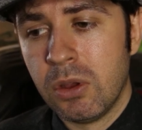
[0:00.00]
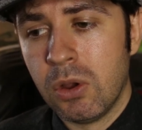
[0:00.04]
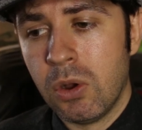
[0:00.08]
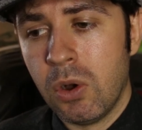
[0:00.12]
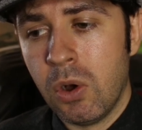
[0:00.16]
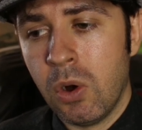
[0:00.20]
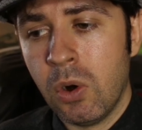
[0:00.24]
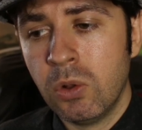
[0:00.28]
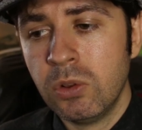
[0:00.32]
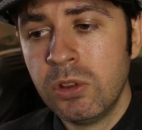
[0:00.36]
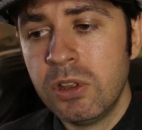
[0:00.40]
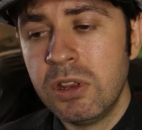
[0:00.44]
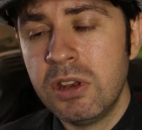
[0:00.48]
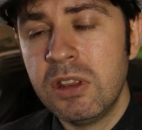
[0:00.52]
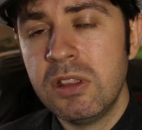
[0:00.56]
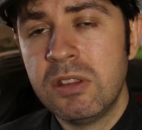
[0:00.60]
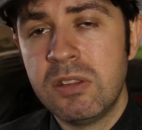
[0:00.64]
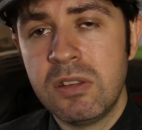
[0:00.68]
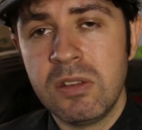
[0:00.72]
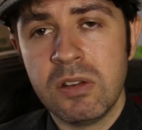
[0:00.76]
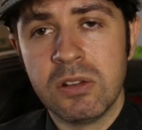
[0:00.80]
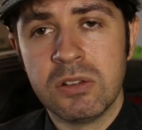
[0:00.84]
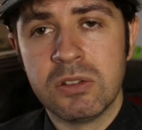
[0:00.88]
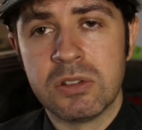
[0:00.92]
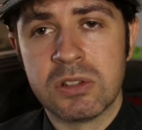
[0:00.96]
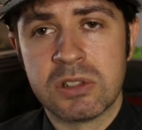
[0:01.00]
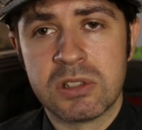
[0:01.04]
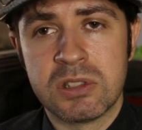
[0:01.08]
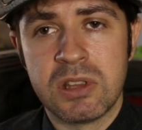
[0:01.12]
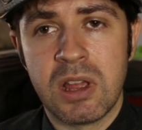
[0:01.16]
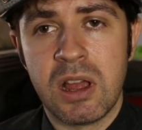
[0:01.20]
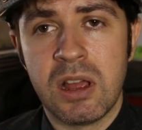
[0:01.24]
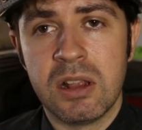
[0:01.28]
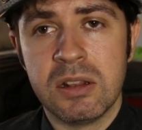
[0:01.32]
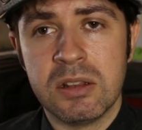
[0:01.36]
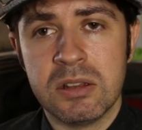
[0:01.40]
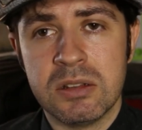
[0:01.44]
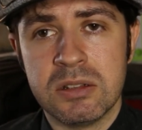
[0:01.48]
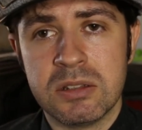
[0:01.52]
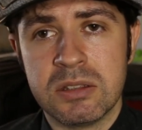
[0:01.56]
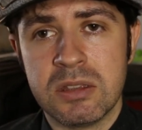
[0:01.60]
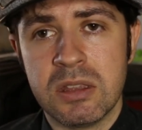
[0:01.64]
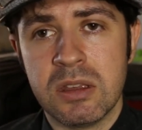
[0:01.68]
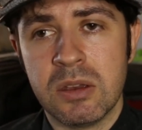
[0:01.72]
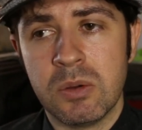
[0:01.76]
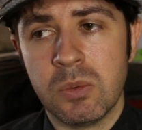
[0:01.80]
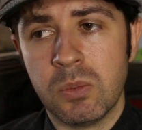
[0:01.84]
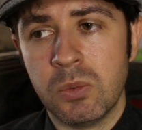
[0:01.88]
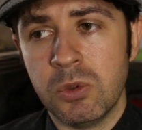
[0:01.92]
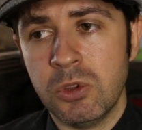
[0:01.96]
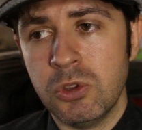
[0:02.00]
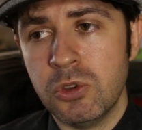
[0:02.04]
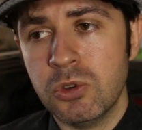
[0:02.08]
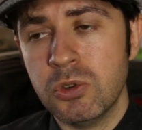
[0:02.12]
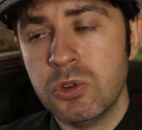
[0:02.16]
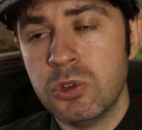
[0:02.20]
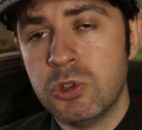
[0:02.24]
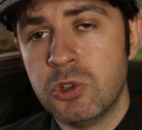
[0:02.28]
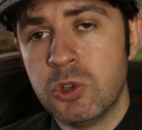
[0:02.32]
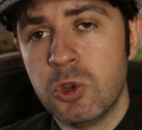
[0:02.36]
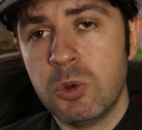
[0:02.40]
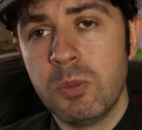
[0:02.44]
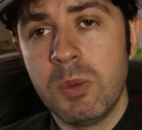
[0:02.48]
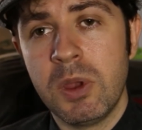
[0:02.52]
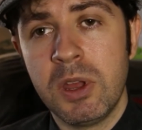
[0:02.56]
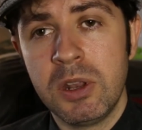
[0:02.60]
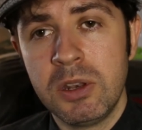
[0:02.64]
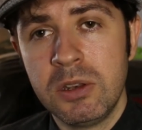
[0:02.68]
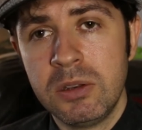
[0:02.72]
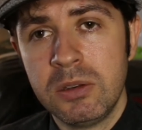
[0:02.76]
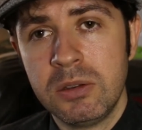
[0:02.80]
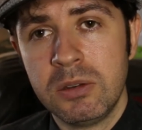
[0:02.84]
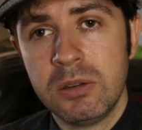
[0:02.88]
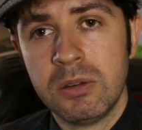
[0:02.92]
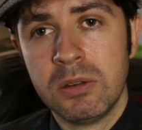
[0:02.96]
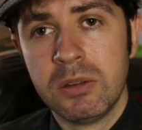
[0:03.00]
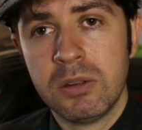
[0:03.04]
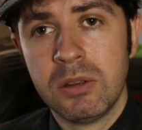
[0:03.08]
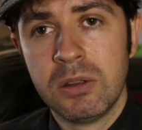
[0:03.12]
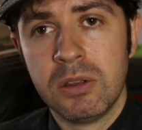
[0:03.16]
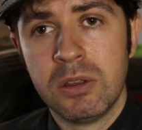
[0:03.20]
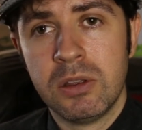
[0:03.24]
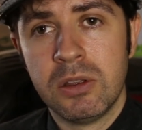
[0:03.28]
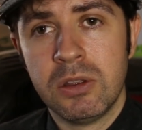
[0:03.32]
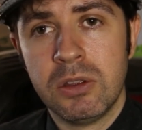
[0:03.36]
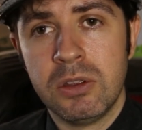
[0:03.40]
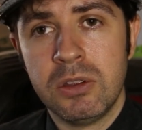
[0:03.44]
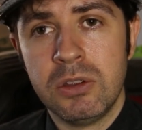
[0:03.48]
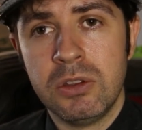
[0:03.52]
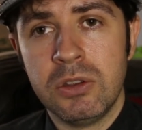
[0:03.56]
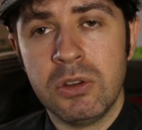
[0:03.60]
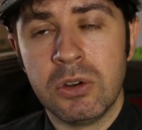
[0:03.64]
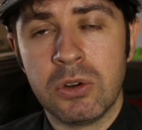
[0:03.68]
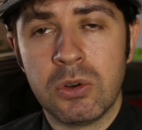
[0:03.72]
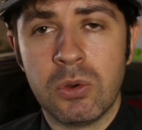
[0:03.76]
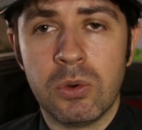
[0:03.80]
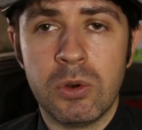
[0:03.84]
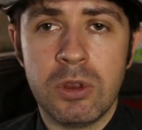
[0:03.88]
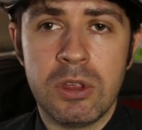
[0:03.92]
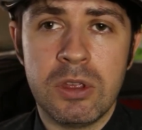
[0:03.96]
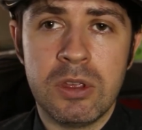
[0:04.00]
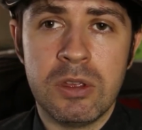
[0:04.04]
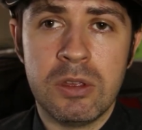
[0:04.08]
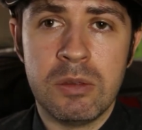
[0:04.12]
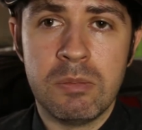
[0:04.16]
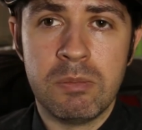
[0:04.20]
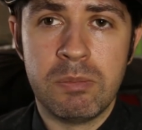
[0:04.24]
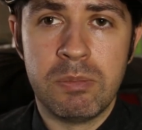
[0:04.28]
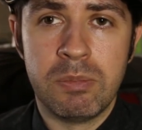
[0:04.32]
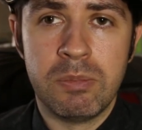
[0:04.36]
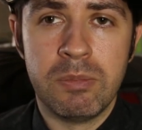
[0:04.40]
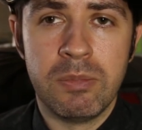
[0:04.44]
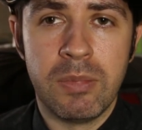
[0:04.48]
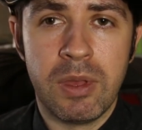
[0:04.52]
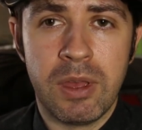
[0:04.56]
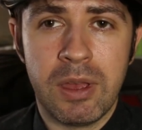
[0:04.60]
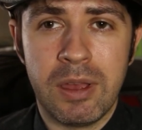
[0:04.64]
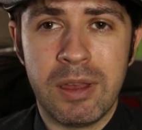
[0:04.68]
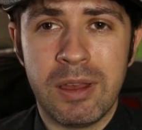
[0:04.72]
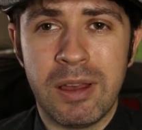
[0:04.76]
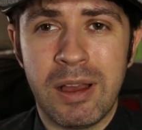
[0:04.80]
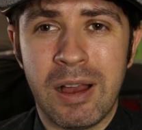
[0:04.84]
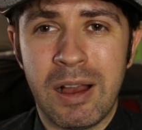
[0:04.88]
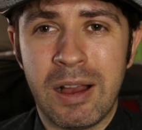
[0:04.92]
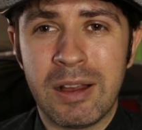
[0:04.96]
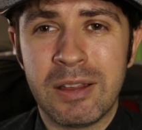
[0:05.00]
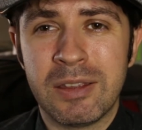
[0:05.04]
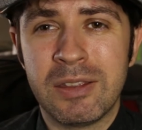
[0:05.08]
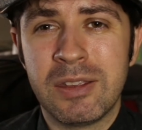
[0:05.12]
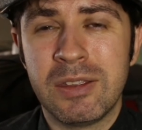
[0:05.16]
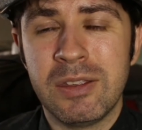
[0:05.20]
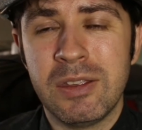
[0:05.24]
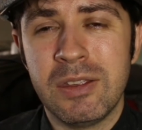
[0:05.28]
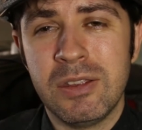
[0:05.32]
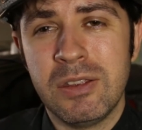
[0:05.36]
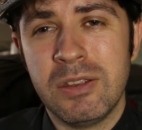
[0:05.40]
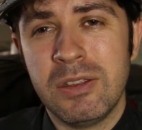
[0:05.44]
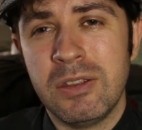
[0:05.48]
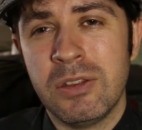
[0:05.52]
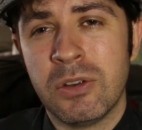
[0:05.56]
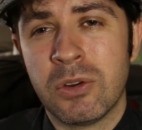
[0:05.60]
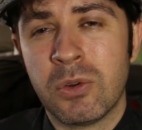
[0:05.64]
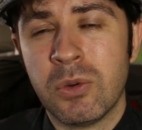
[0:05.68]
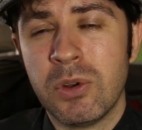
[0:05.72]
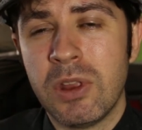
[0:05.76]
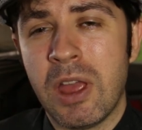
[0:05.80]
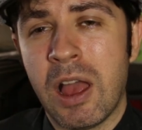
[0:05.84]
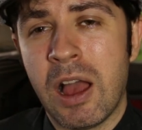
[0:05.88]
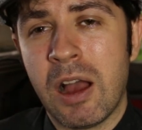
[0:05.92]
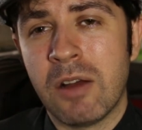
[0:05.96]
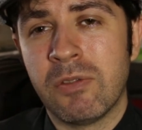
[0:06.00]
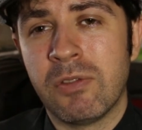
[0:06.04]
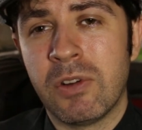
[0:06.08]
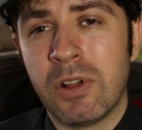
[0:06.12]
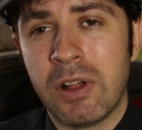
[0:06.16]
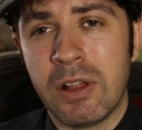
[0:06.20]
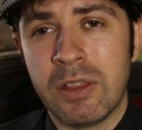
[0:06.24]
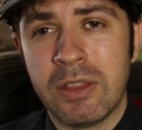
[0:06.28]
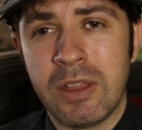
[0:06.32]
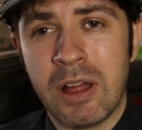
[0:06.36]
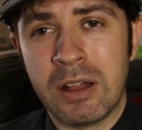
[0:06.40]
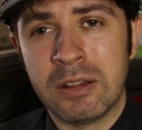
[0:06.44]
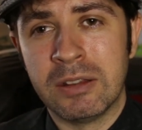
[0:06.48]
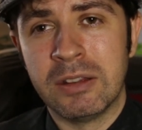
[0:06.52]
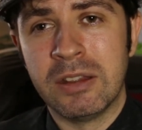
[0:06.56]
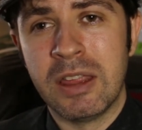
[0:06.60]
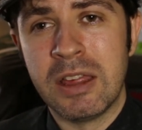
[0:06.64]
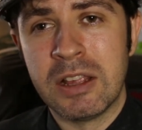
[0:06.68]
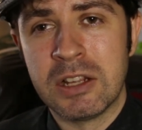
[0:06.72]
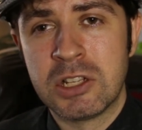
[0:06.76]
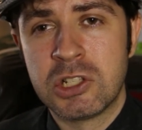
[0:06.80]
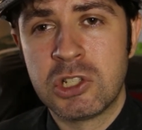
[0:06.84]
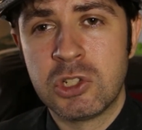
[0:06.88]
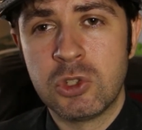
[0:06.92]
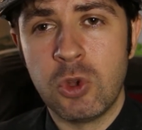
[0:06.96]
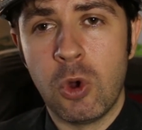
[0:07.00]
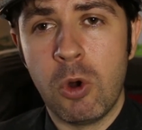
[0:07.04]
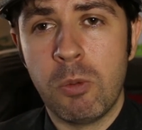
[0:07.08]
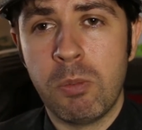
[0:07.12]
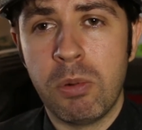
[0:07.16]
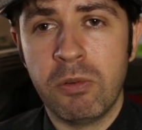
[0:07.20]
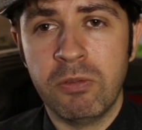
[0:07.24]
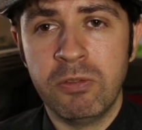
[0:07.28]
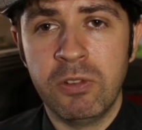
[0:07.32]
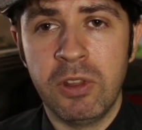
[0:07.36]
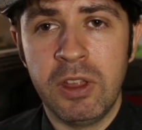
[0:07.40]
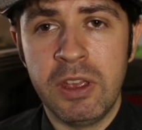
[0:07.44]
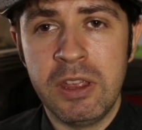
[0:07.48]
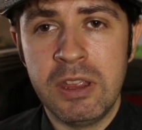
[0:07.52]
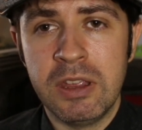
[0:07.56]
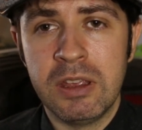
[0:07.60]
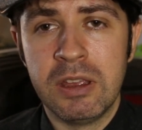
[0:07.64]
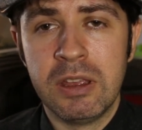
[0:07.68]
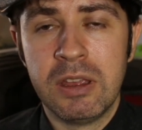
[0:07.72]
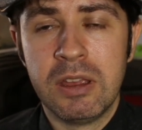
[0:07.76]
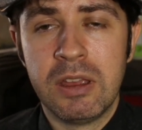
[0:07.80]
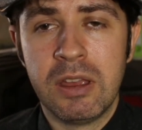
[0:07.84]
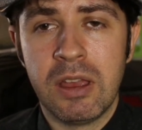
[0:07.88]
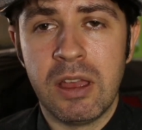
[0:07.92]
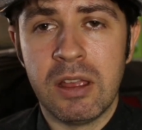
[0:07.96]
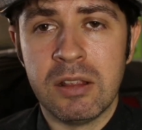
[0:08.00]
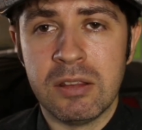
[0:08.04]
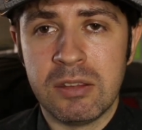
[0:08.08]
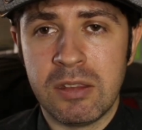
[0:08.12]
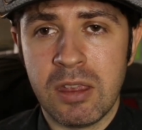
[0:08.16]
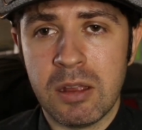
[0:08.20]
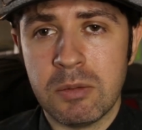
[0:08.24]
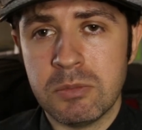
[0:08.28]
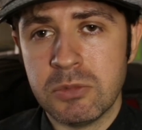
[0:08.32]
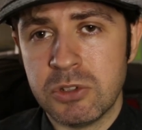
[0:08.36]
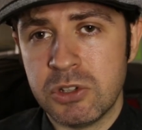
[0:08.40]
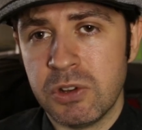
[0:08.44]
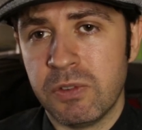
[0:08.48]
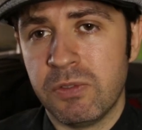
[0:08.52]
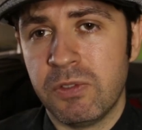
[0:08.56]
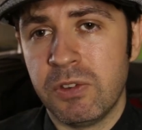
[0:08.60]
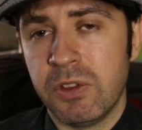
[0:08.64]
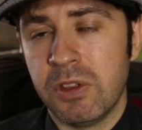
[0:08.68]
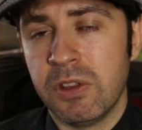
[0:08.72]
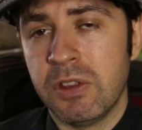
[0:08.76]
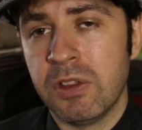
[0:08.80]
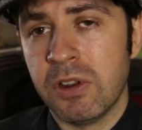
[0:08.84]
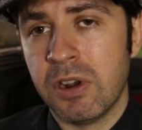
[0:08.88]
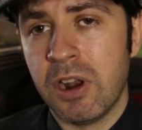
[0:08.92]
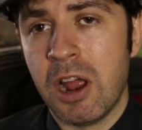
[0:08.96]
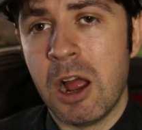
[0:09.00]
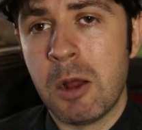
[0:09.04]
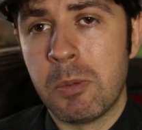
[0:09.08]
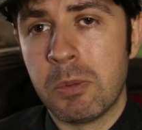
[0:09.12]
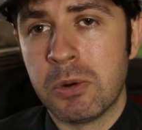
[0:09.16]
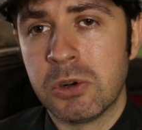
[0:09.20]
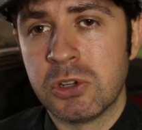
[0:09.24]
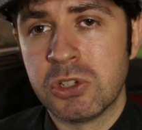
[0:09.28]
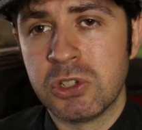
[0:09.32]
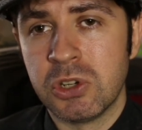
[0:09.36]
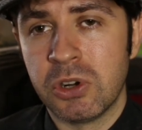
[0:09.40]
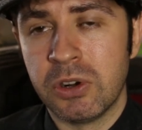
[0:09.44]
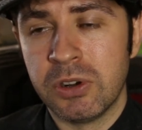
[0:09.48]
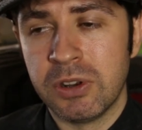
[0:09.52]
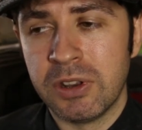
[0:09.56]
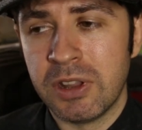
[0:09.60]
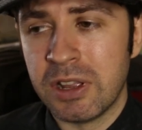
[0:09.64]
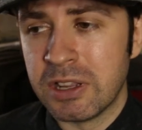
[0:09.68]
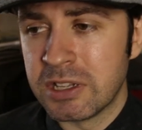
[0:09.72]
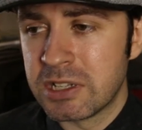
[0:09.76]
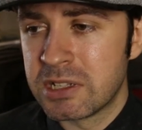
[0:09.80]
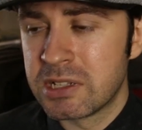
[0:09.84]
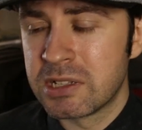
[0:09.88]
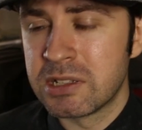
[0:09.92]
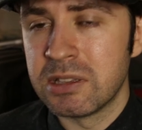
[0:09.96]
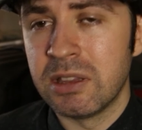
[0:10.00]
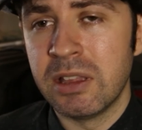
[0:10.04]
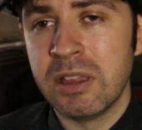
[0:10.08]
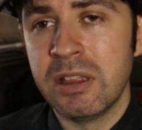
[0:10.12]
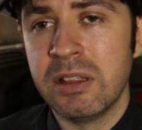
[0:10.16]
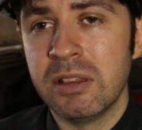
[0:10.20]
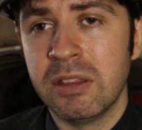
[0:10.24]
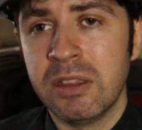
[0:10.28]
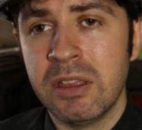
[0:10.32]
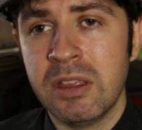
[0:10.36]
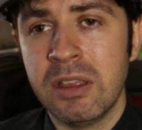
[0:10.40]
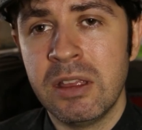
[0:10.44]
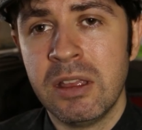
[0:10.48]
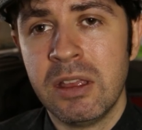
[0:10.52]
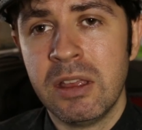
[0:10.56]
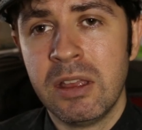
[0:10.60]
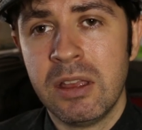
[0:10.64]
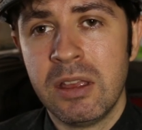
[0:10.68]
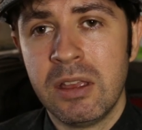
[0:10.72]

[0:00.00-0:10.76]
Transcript: all you need to understand is that when you zoom in, you're going to you're going to have a, a, less stop of light in terms of your aperture, and that's slightly